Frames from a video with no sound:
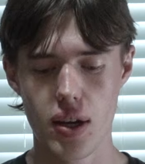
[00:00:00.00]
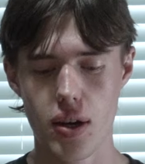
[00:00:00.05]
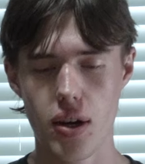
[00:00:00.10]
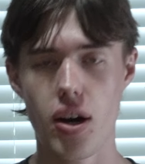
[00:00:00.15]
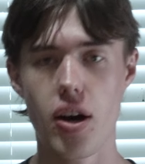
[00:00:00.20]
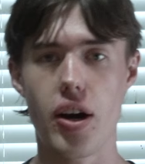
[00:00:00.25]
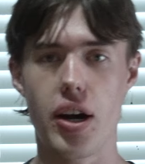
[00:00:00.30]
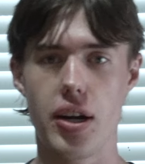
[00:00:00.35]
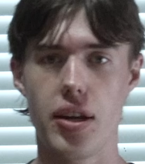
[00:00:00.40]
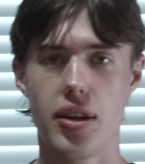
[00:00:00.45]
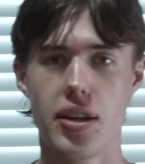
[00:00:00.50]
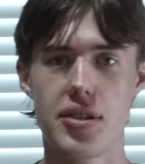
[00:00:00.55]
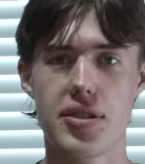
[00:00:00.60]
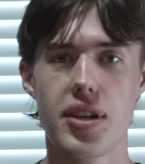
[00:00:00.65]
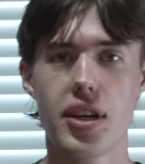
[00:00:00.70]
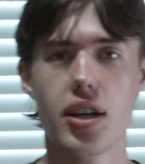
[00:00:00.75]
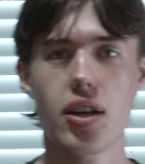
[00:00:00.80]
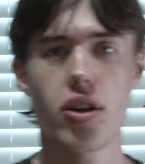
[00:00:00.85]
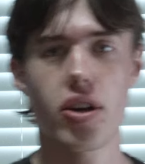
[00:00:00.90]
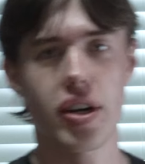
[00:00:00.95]
All right, let's
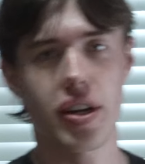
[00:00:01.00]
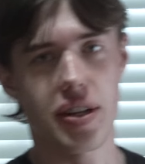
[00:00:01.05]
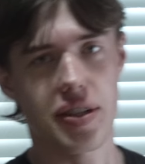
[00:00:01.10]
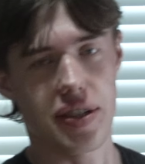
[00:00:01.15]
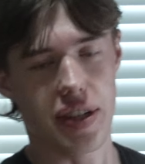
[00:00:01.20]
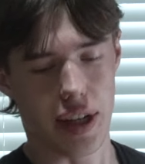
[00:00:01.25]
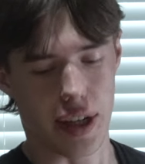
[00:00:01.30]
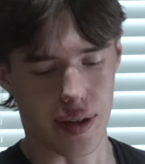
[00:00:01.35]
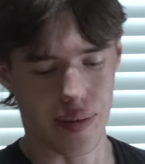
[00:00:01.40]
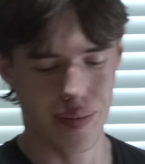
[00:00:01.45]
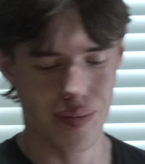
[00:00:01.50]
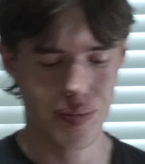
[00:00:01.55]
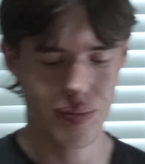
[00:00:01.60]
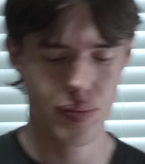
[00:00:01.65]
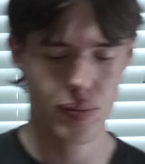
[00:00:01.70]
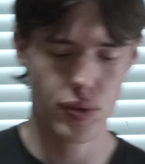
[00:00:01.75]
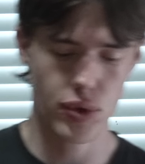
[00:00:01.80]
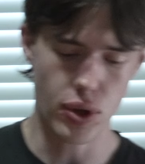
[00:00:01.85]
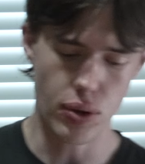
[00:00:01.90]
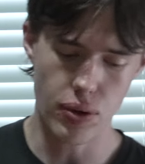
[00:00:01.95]
take a look at this thing.
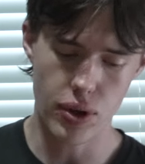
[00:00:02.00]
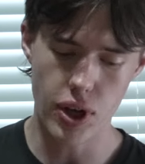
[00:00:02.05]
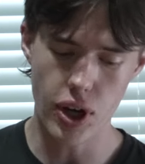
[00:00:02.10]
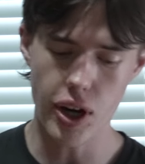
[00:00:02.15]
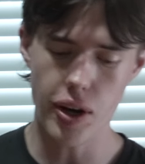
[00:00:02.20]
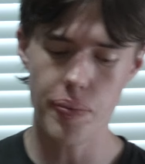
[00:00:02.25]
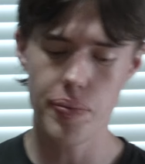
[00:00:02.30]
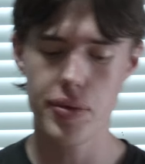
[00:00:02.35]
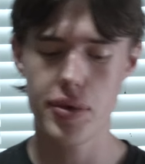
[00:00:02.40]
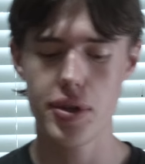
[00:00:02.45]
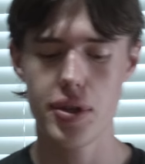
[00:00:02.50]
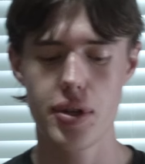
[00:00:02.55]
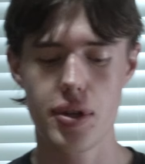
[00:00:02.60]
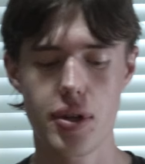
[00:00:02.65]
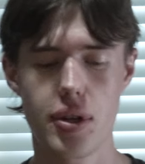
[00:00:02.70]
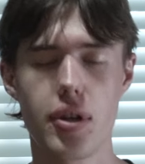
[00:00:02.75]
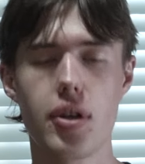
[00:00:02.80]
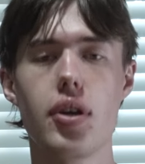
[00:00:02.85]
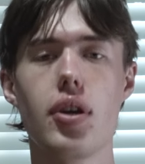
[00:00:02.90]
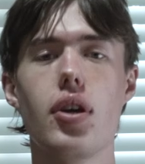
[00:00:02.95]
So it comes
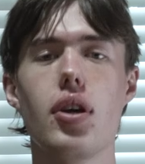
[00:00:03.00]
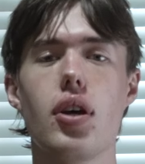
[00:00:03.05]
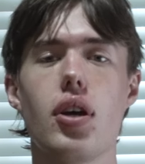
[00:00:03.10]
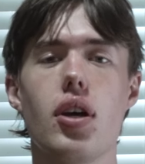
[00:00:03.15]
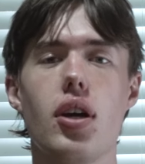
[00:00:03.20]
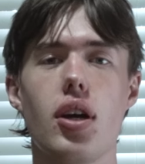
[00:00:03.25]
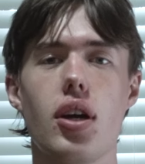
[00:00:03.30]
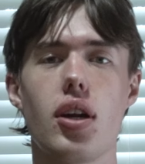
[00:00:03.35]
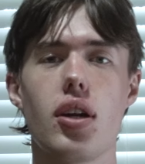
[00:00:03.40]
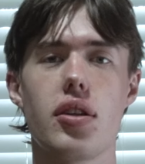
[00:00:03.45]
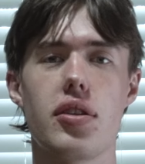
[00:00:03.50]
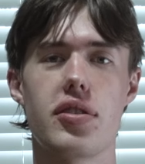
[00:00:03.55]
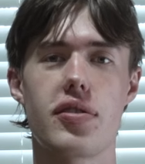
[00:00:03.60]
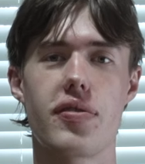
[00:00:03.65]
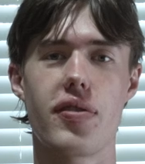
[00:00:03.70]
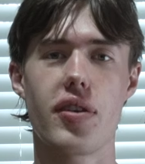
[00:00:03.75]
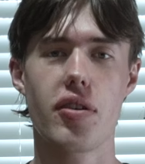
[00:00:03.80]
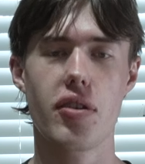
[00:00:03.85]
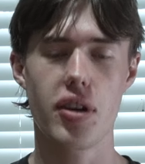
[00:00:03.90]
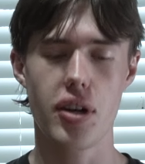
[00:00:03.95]
in this
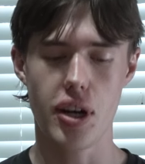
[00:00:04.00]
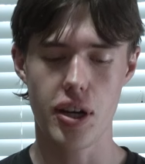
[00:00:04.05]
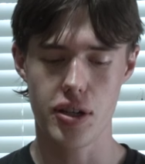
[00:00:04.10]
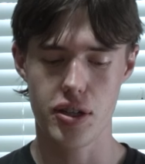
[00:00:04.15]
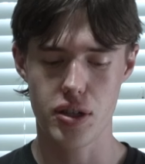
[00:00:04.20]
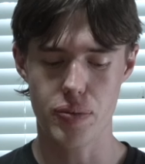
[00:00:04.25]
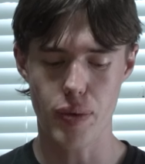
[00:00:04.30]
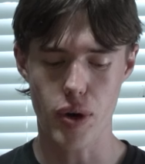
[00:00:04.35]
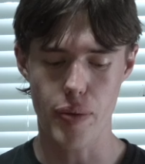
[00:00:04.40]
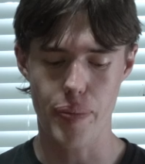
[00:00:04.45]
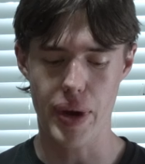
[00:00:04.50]
very nice small